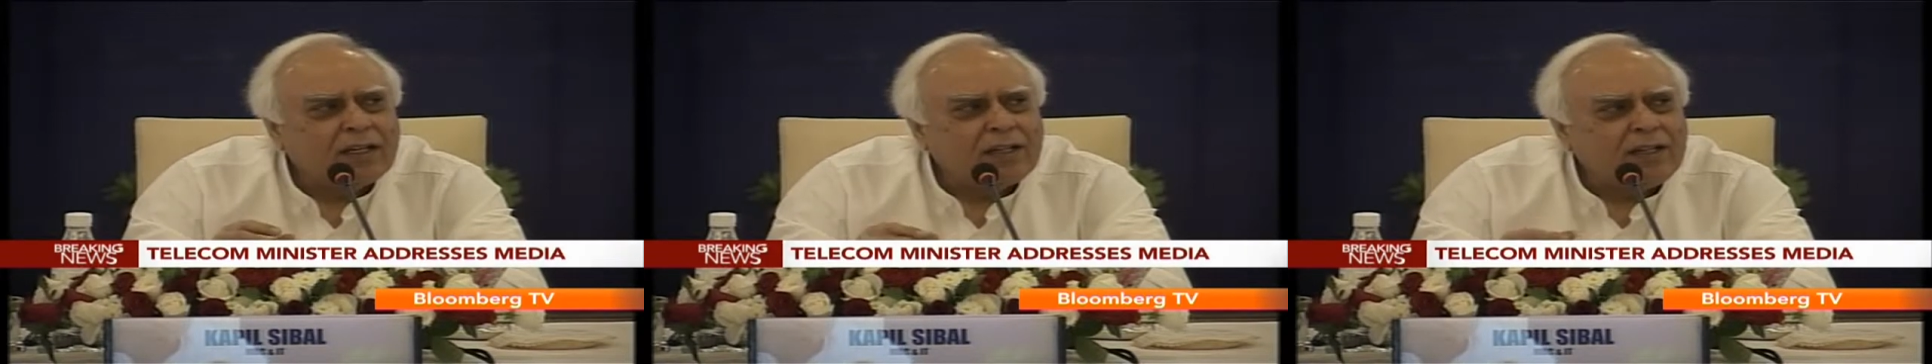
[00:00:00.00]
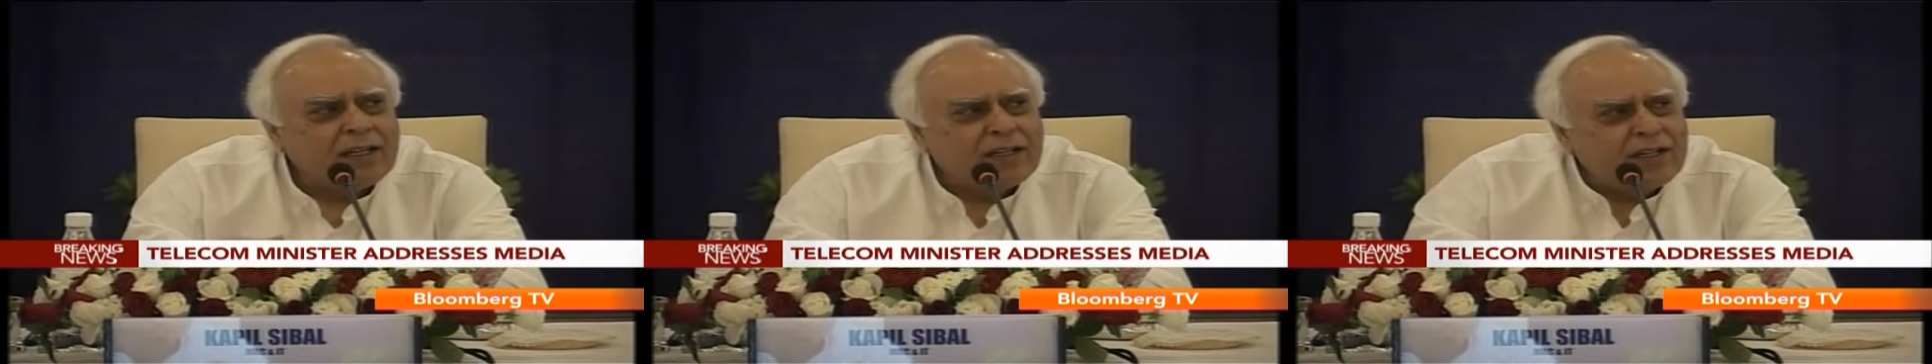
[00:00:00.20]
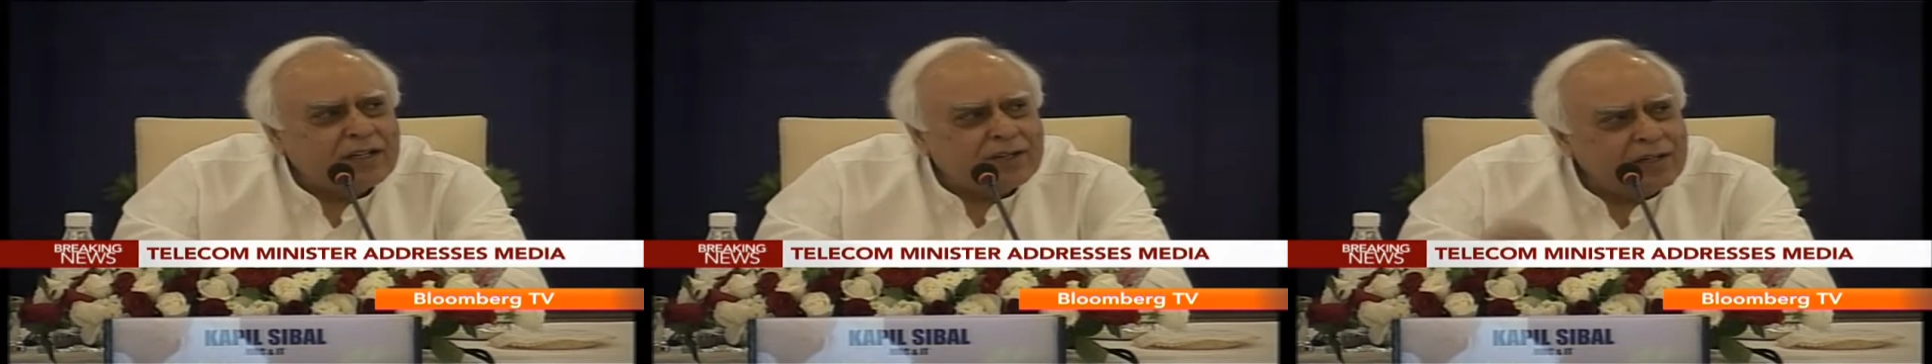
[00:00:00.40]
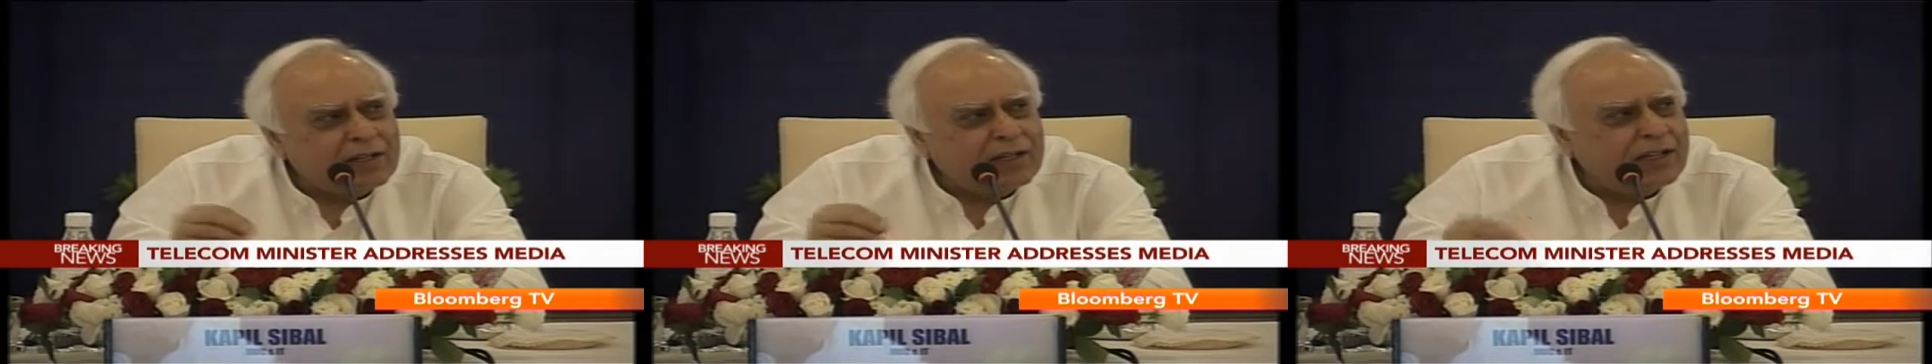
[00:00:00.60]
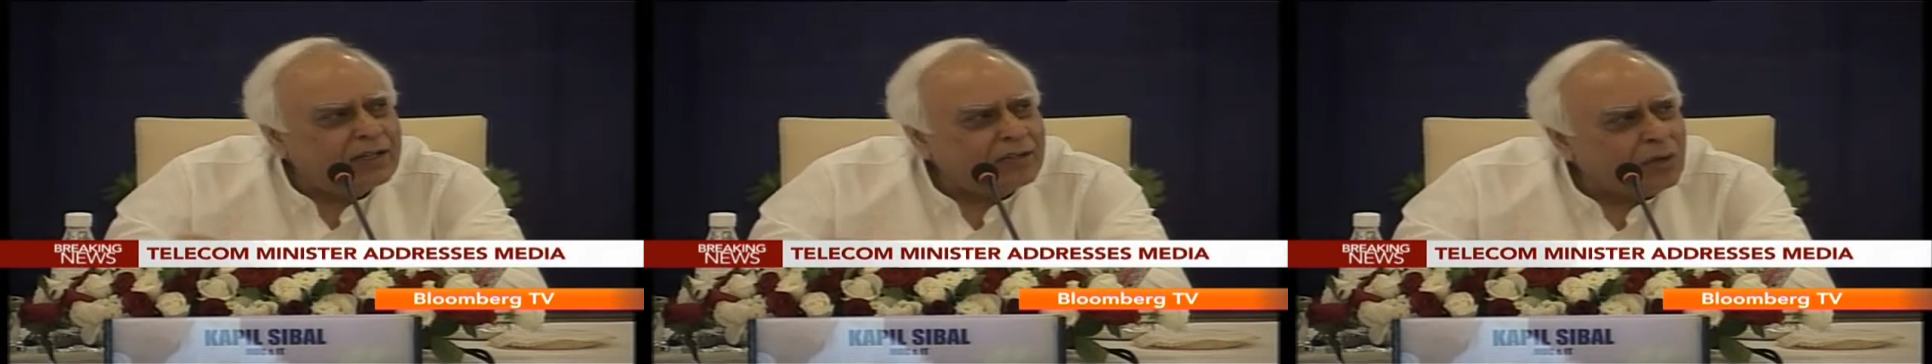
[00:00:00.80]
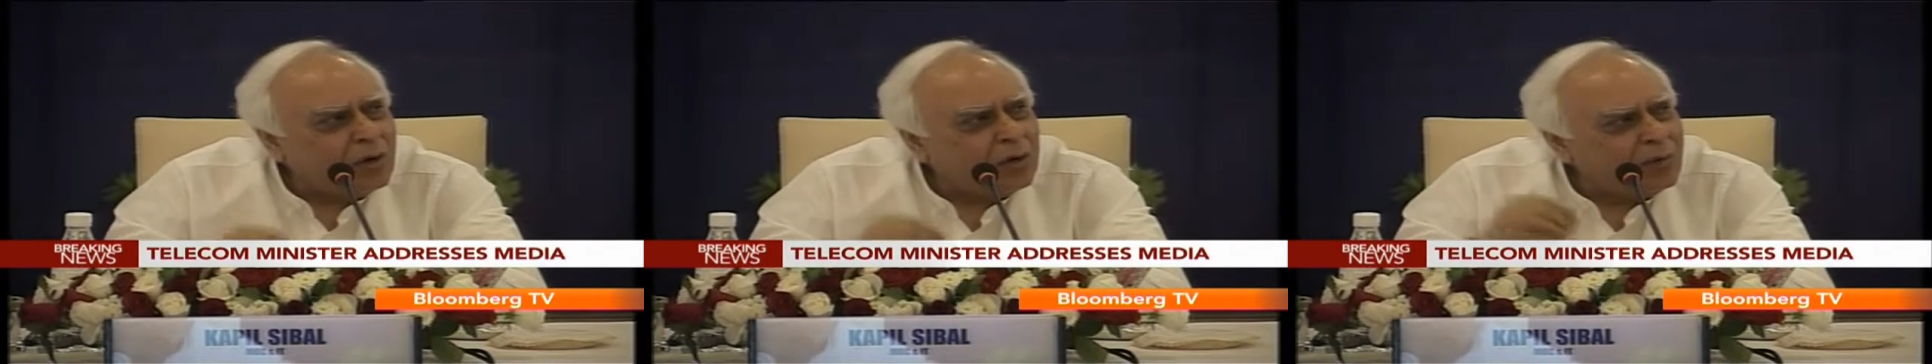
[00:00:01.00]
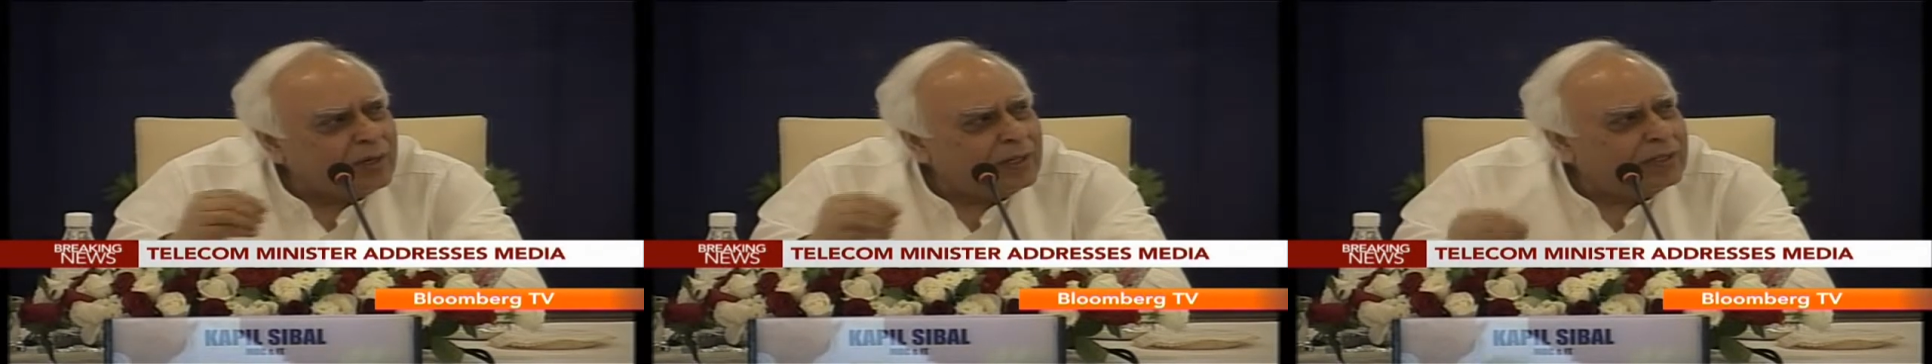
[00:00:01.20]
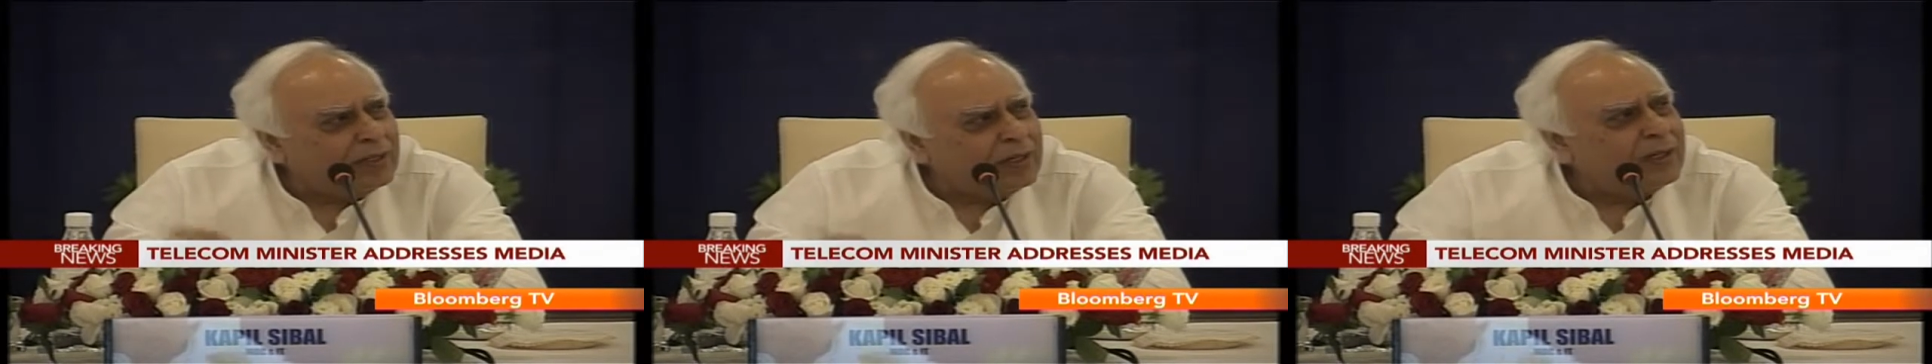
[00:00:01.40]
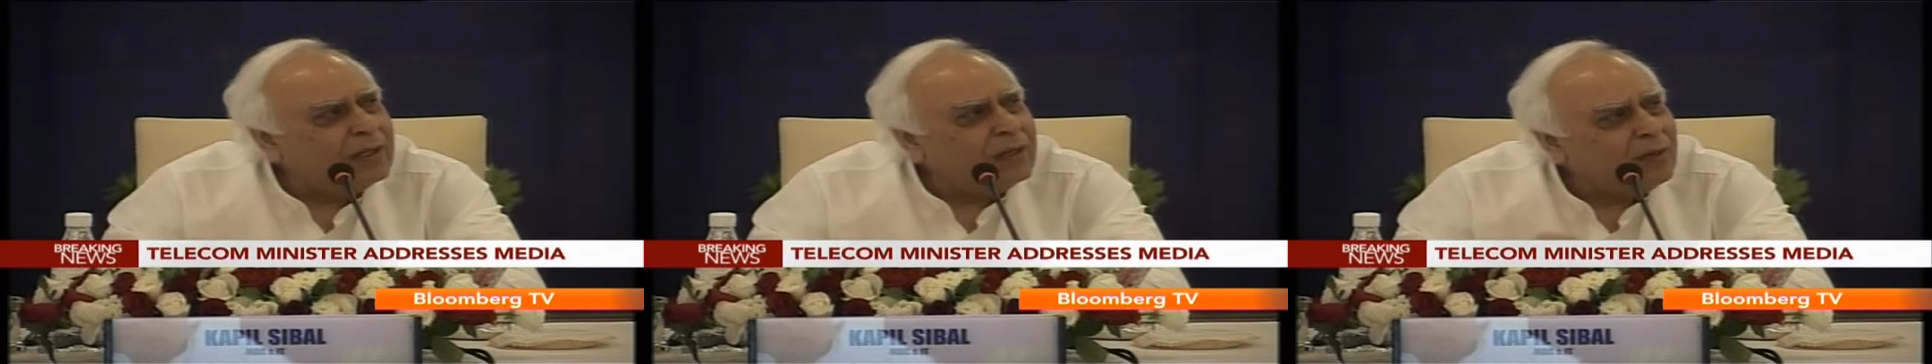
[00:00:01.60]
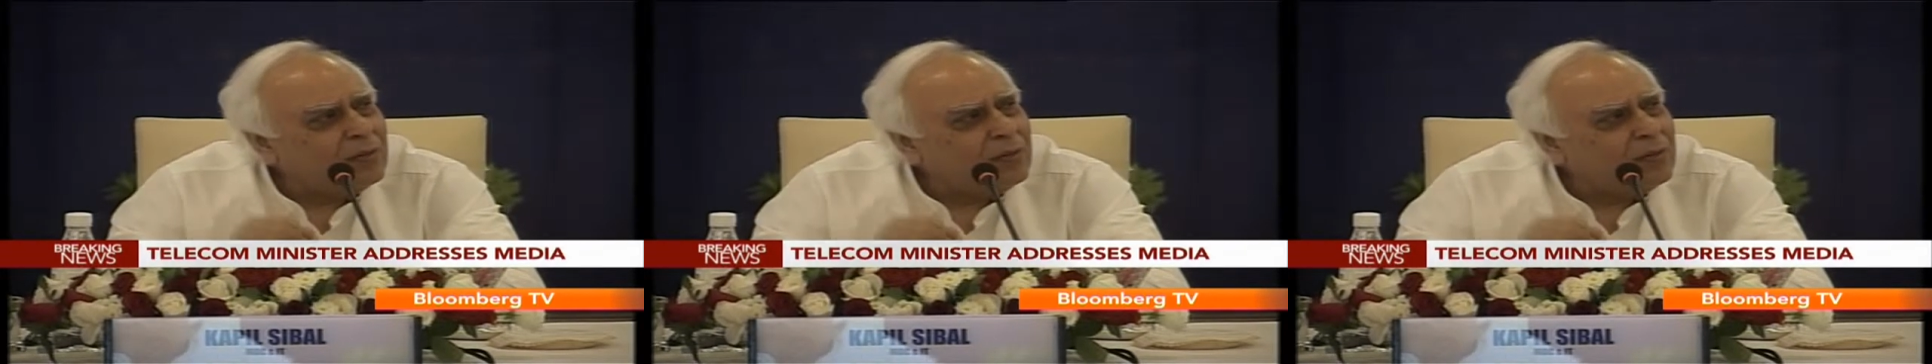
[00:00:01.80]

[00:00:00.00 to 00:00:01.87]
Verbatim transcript: nitty gritty is always in